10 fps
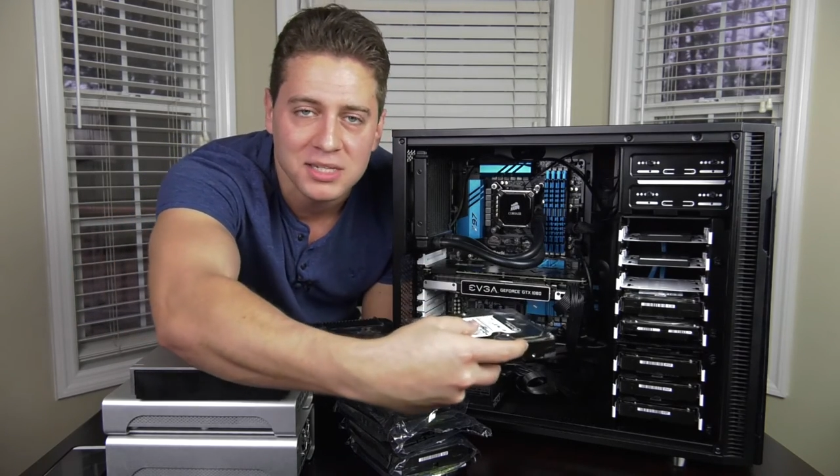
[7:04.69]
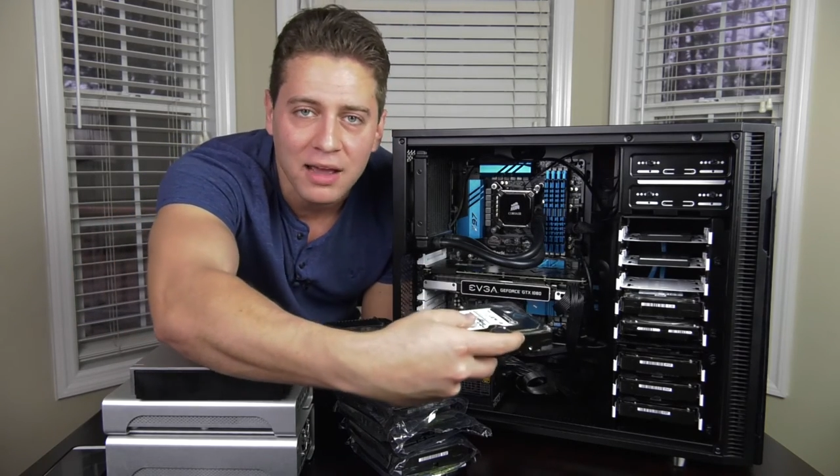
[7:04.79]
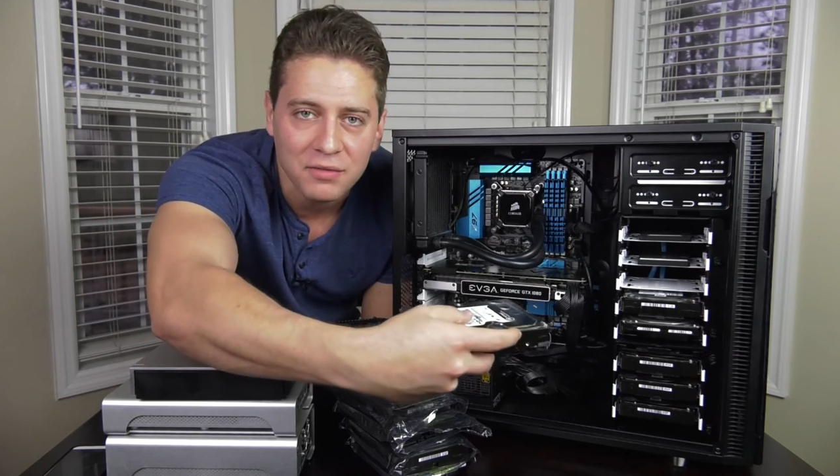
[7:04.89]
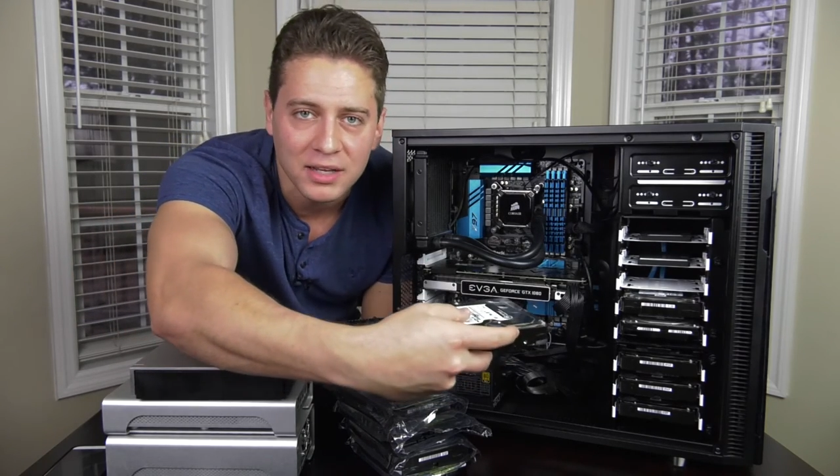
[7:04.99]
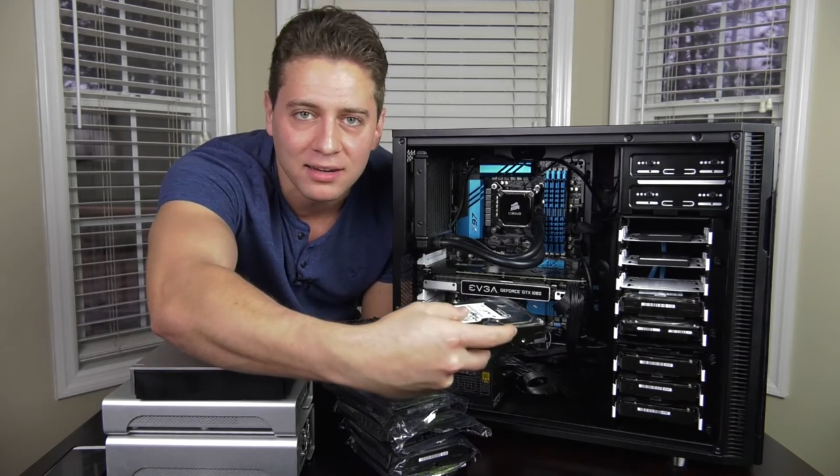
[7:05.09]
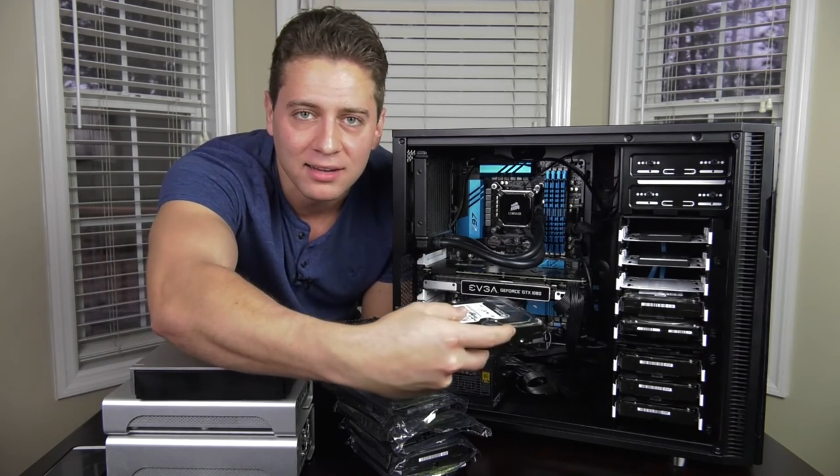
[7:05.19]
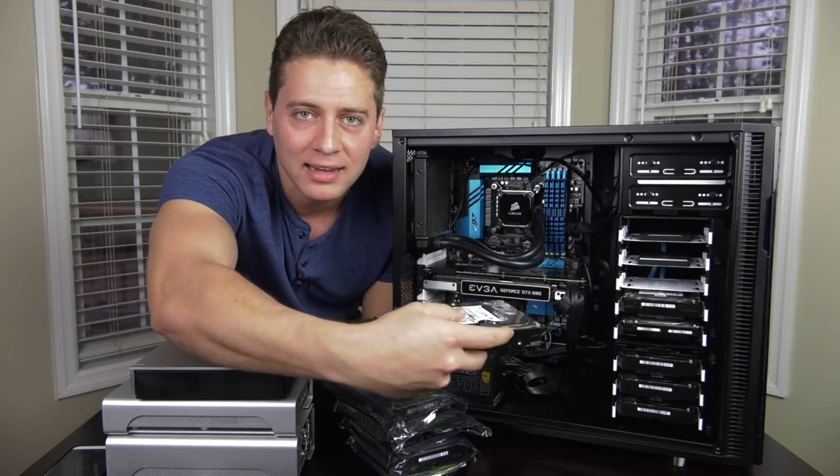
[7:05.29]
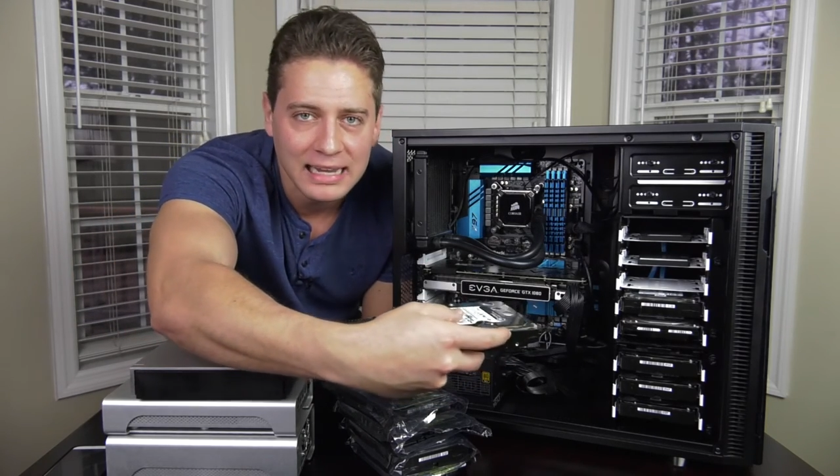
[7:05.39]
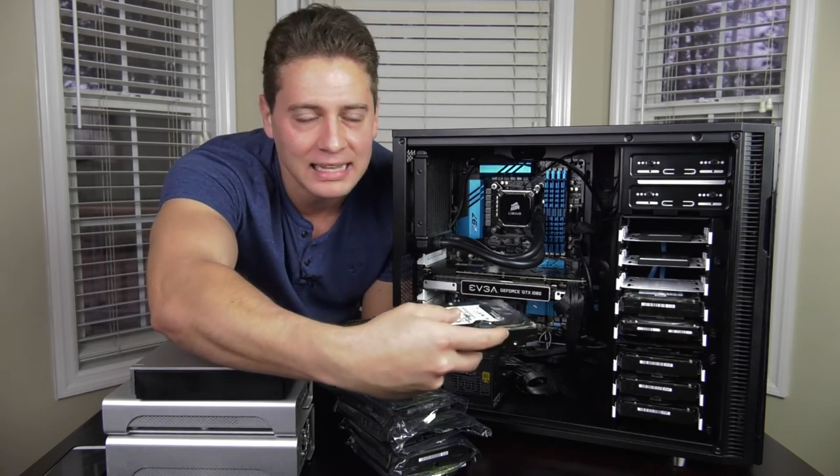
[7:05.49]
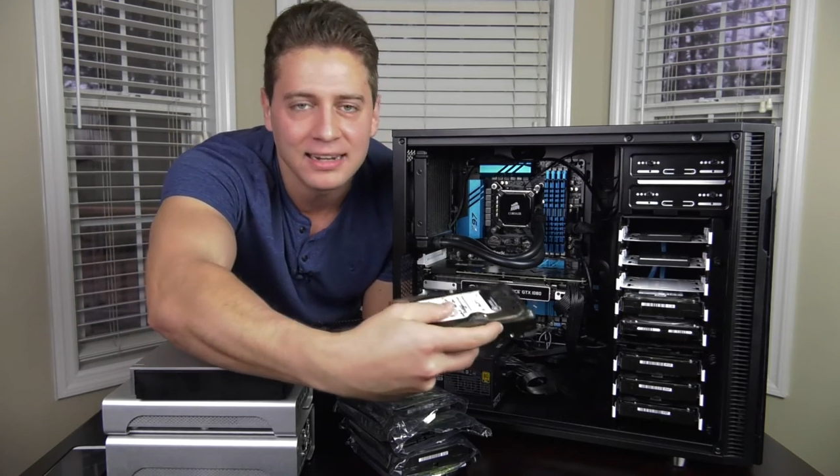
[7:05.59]
seven
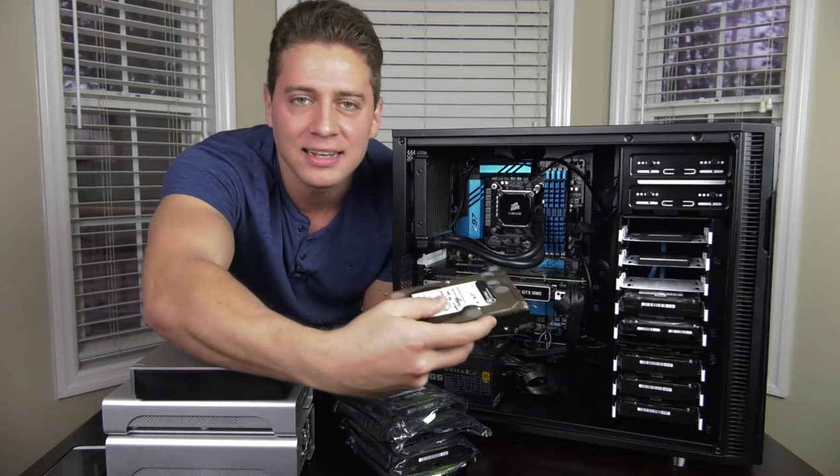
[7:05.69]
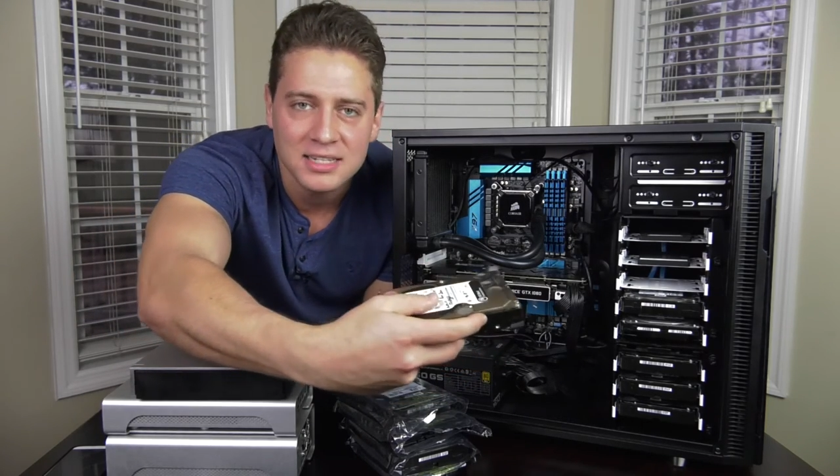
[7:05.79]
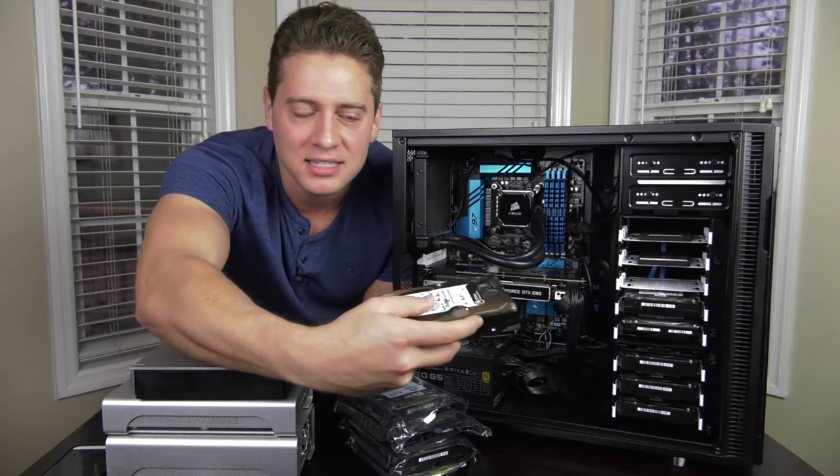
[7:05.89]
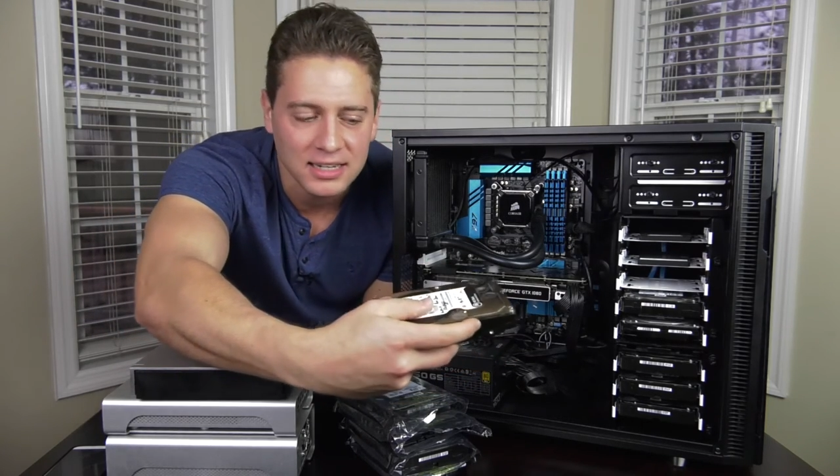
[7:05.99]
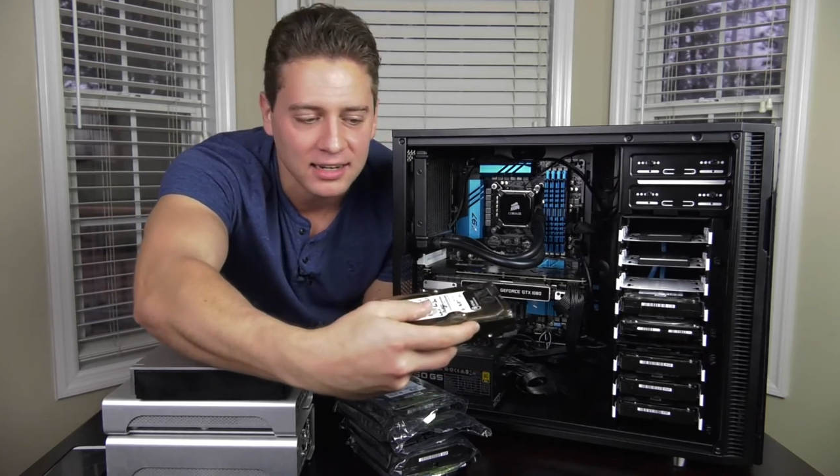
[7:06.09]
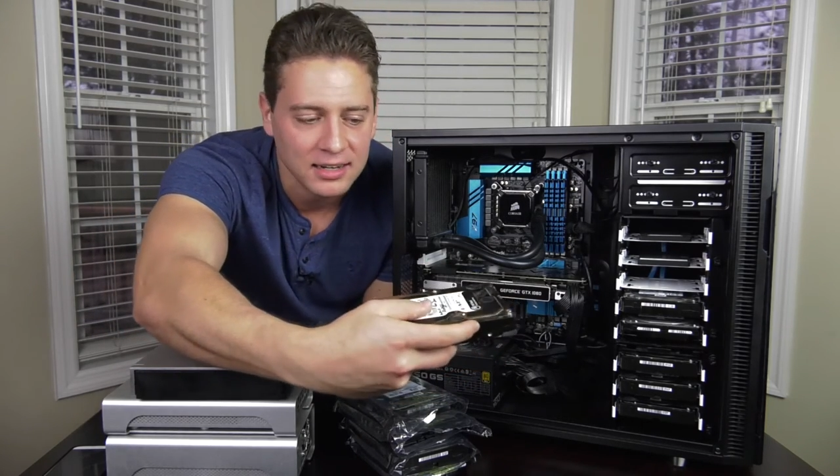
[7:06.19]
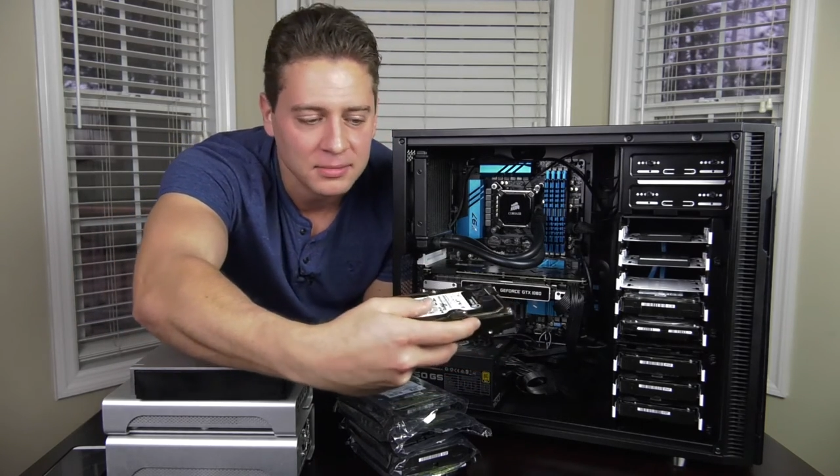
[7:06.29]
in an instant.